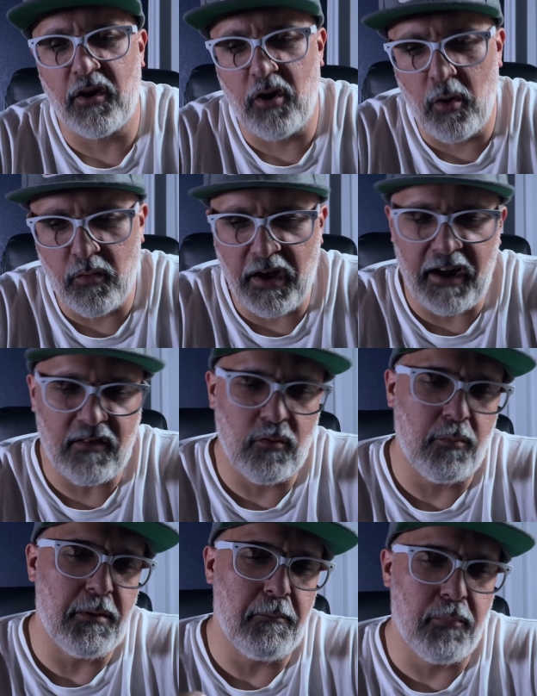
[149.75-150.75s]
the cognacs
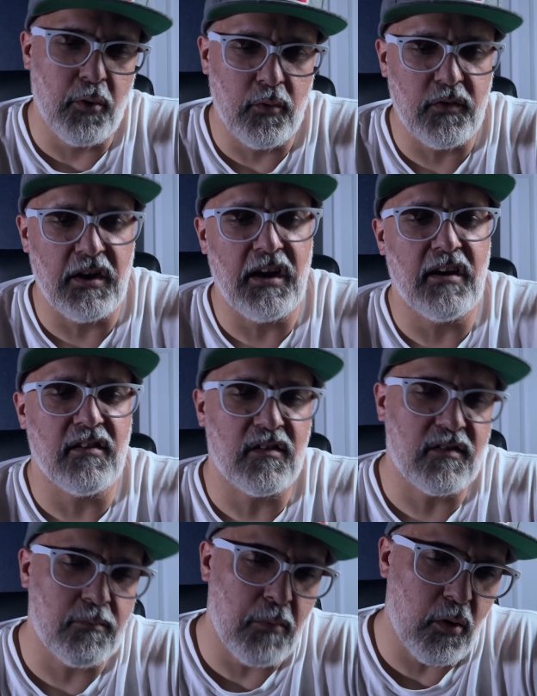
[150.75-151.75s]
would be boozy and
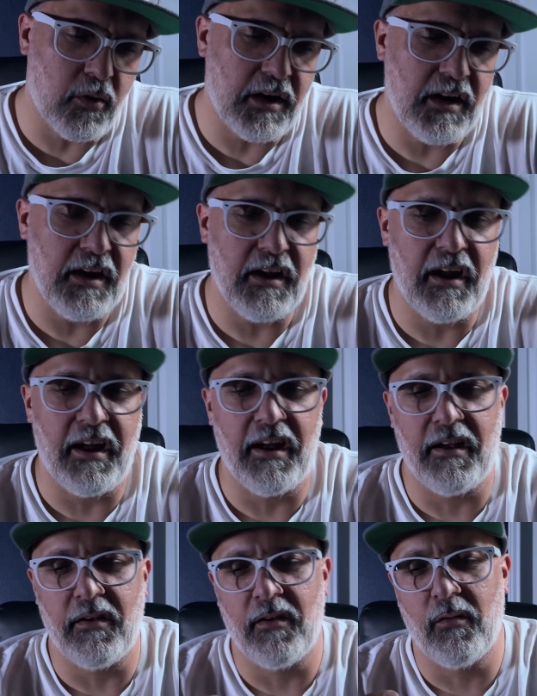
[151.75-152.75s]
smoky
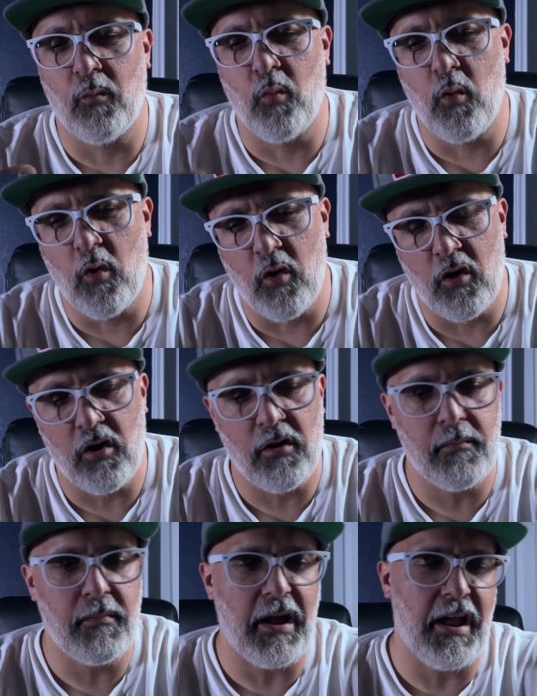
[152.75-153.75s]
and
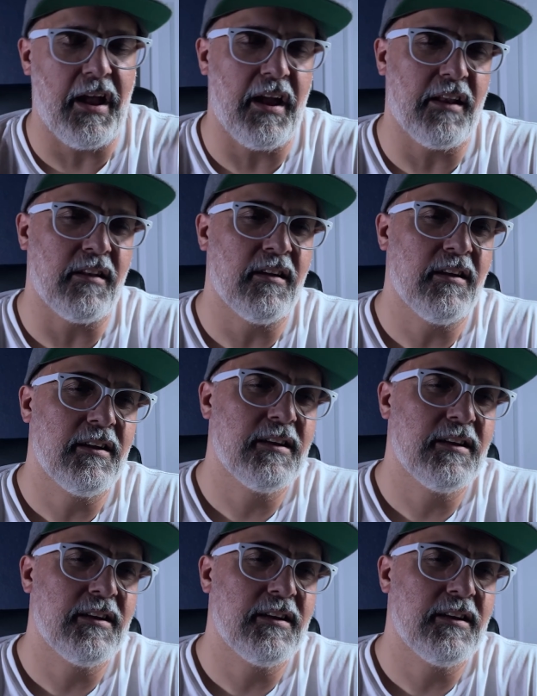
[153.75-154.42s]
warm and